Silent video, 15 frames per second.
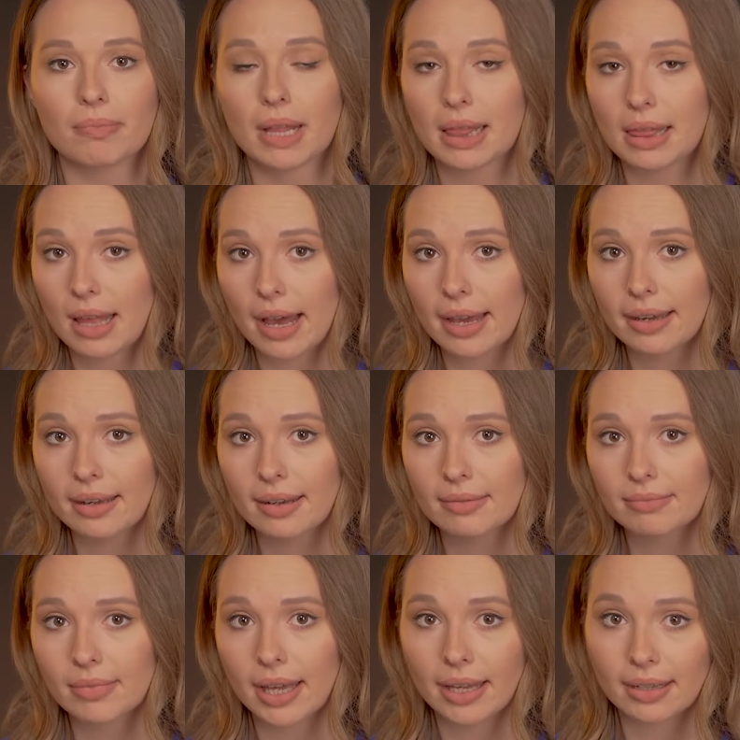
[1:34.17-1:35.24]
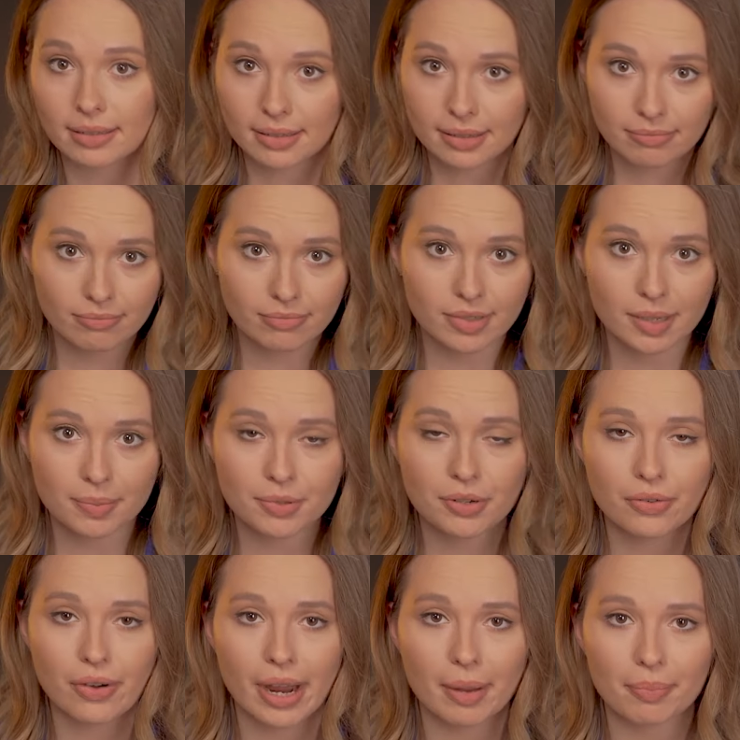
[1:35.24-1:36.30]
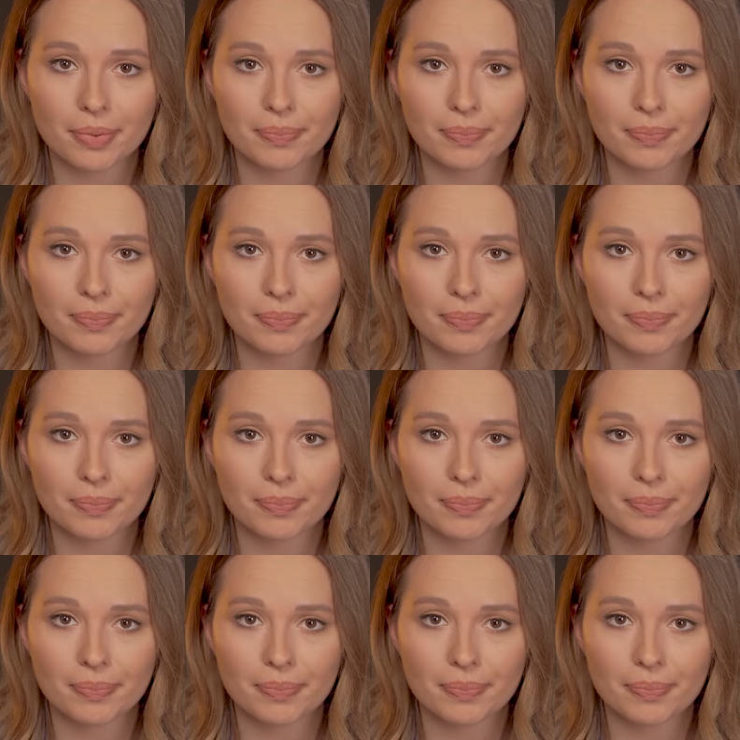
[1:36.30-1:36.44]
a like and subscribe.